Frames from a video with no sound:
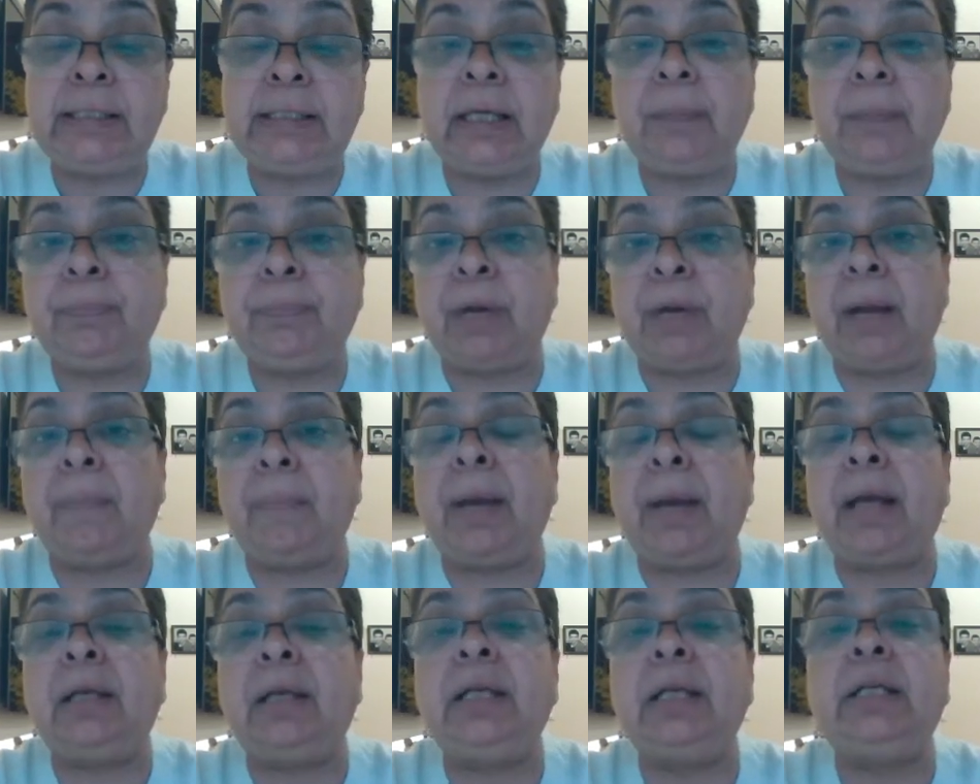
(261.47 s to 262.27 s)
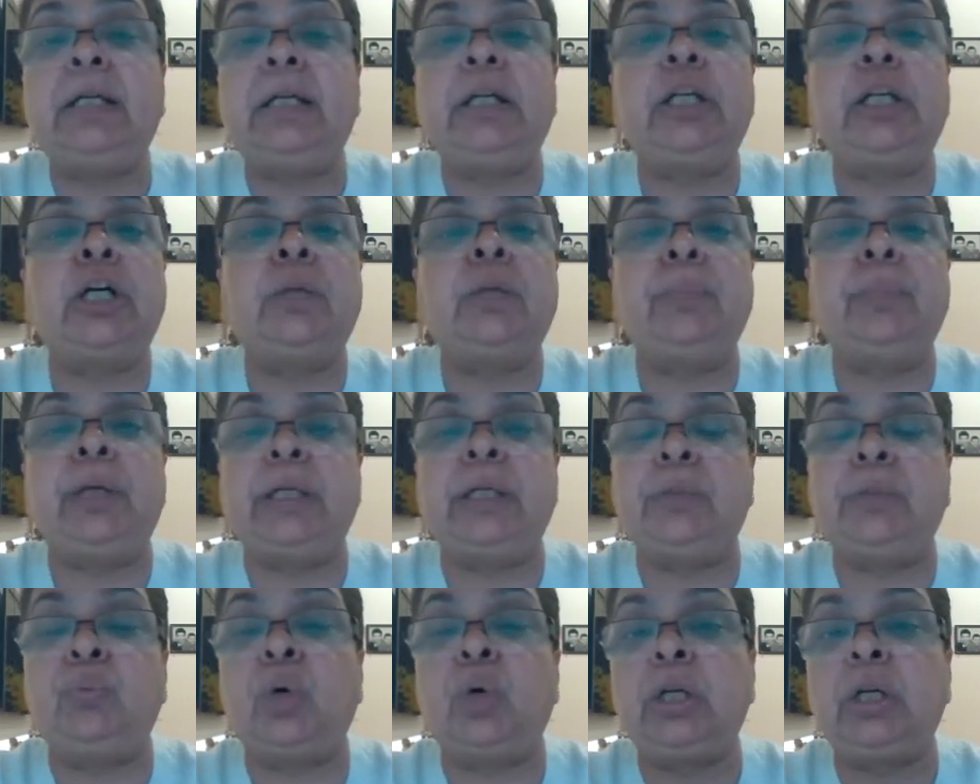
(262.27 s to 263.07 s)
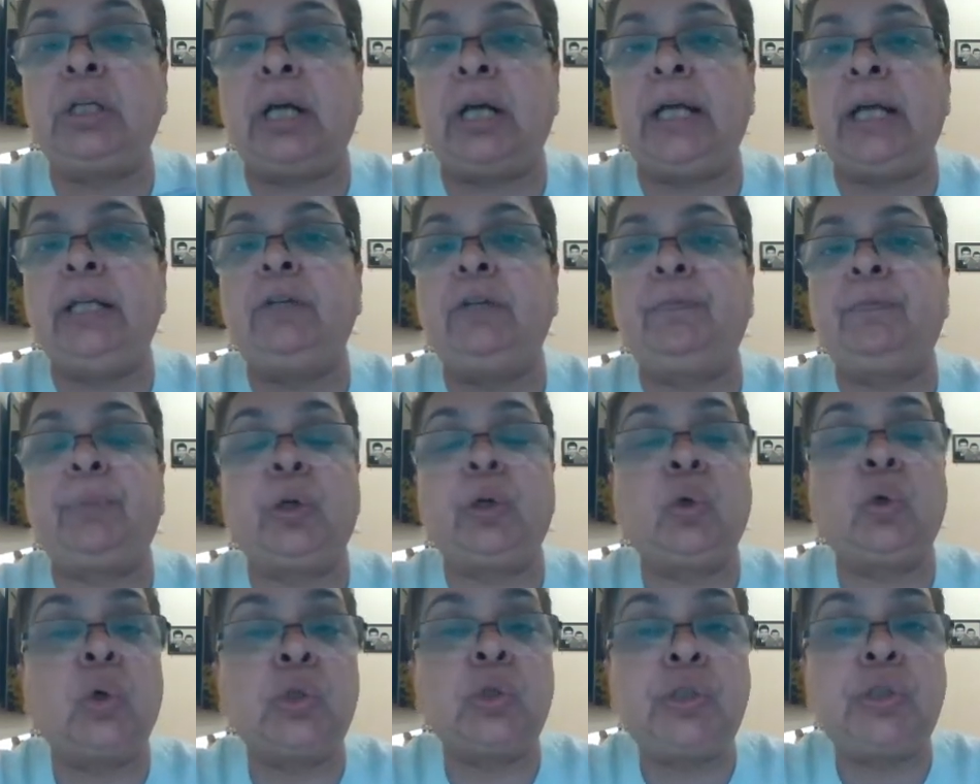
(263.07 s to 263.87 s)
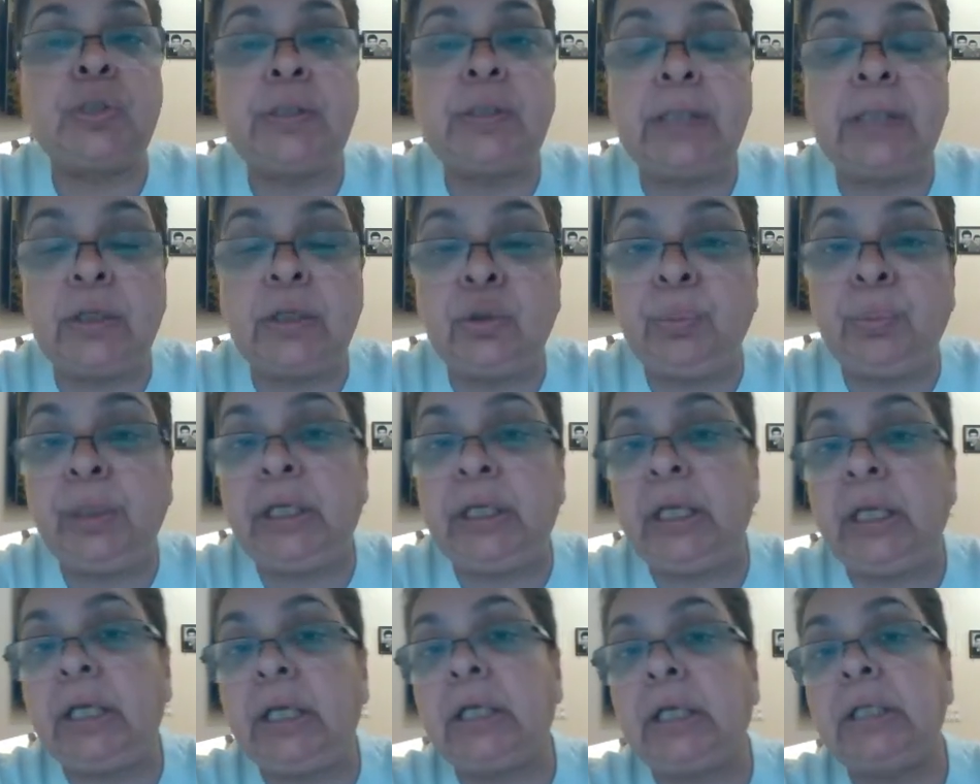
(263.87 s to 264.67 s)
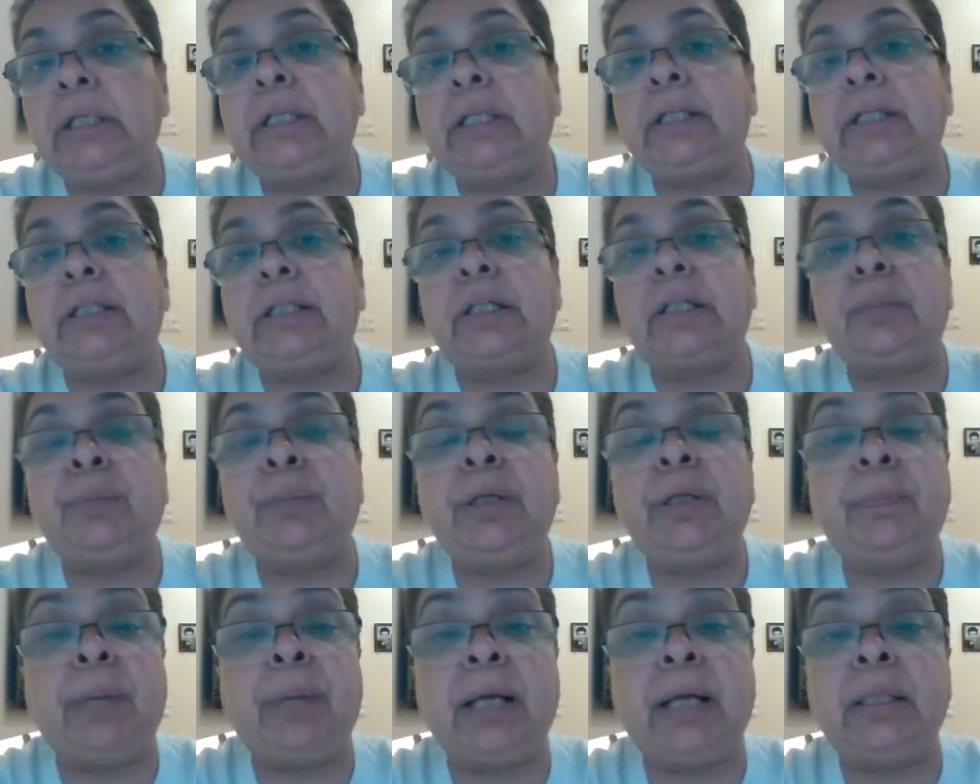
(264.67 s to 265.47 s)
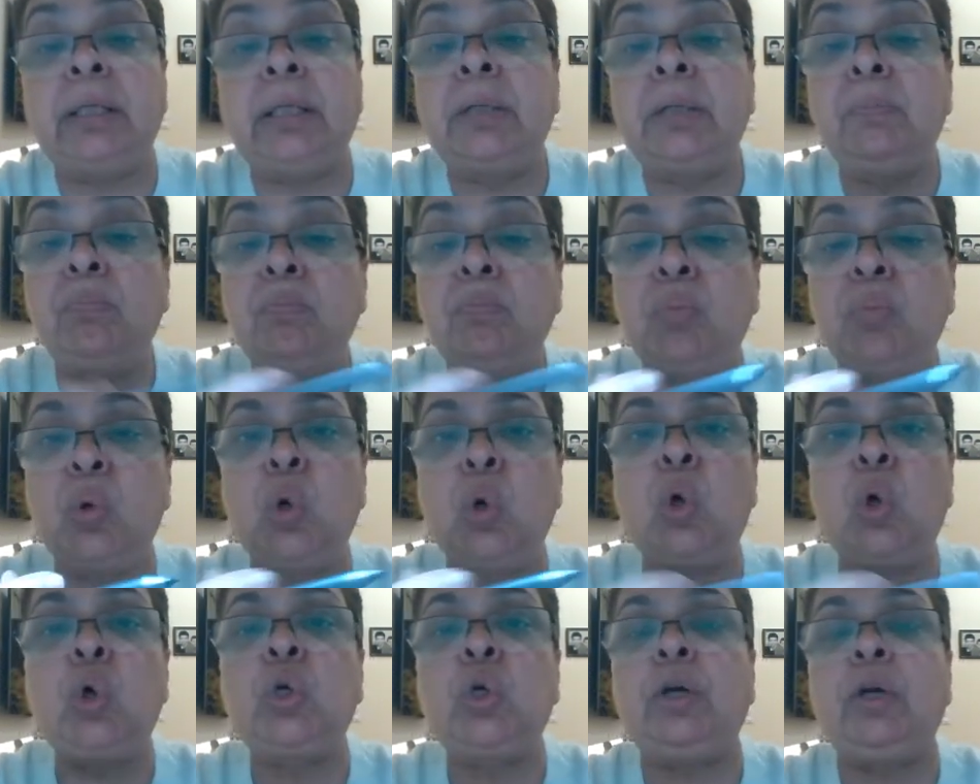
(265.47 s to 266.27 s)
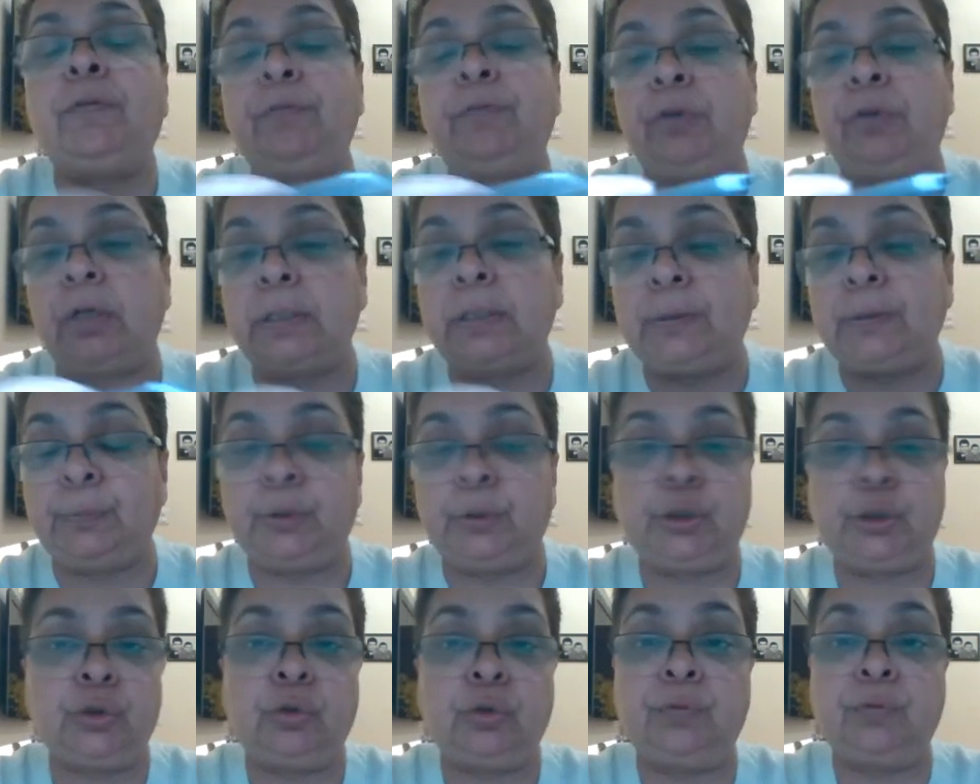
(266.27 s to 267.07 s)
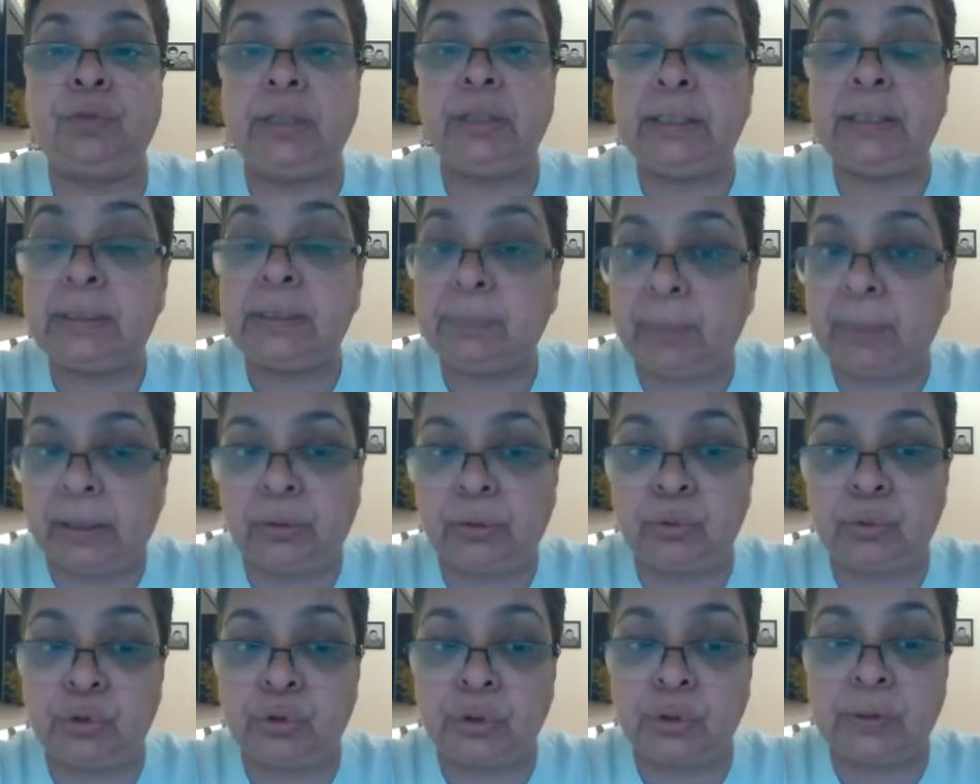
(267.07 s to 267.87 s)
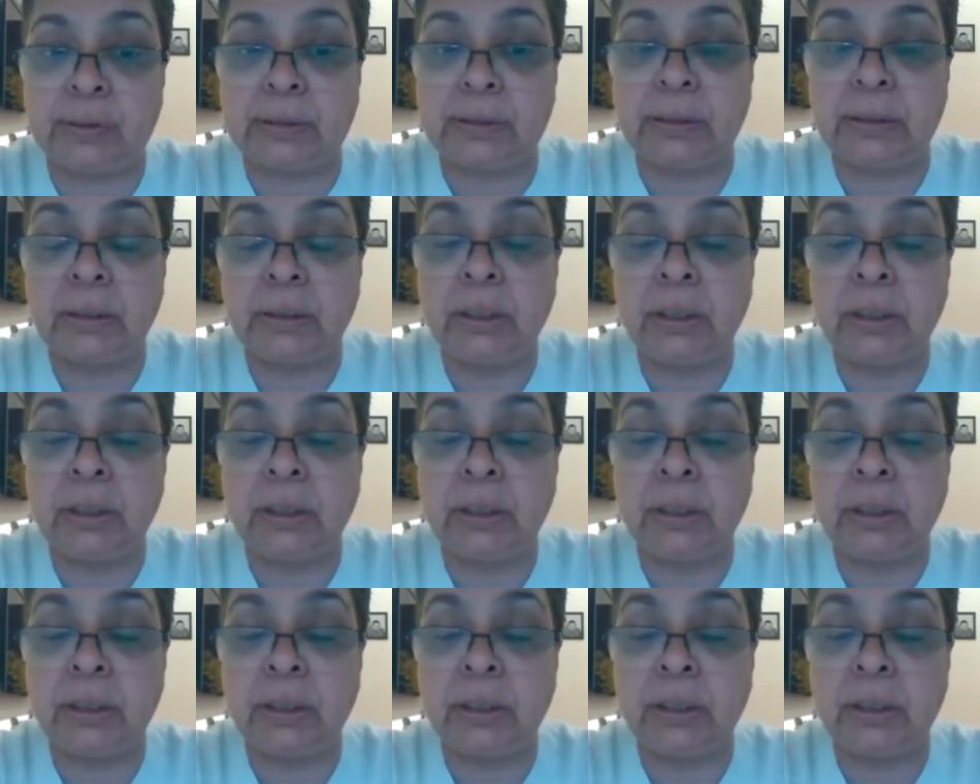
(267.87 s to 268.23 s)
are primarily determined. What kind of precautions are to be taken determined by the mode of transmission of these pathogens.